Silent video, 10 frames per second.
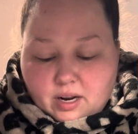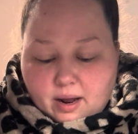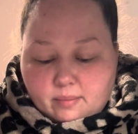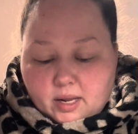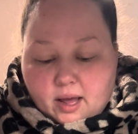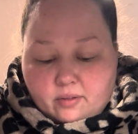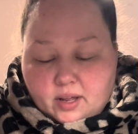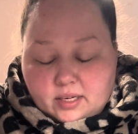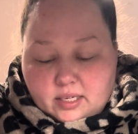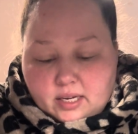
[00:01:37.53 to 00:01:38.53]
I'm going to count
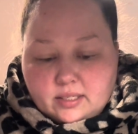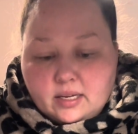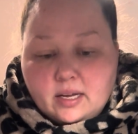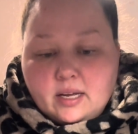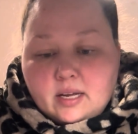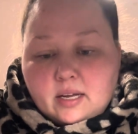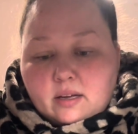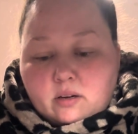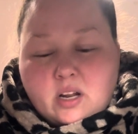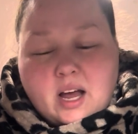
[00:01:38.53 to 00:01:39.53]
that as yes.
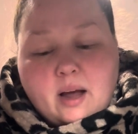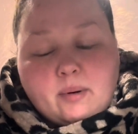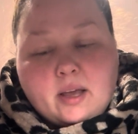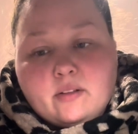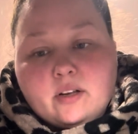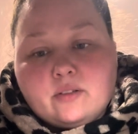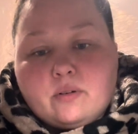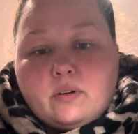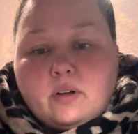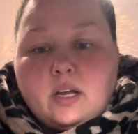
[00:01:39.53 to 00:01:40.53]
No, I'm going to count that as
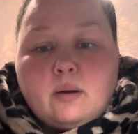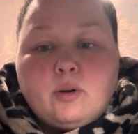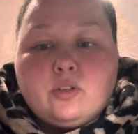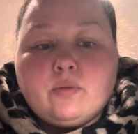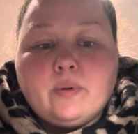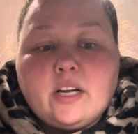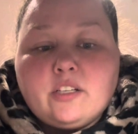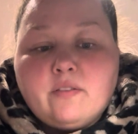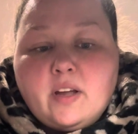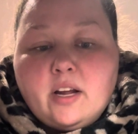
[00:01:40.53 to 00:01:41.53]
wrong. An emotional
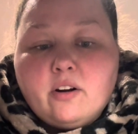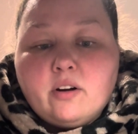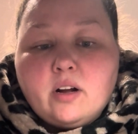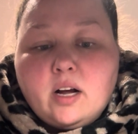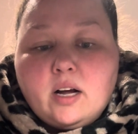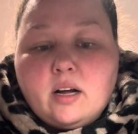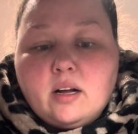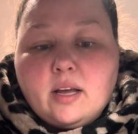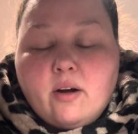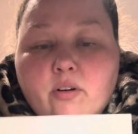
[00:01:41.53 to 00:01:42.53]
reaction of anger,
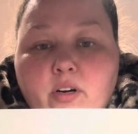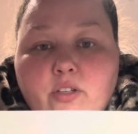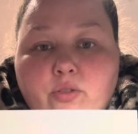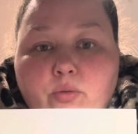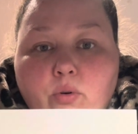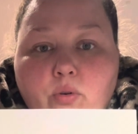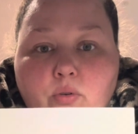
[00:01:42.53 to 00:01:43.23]
counter control.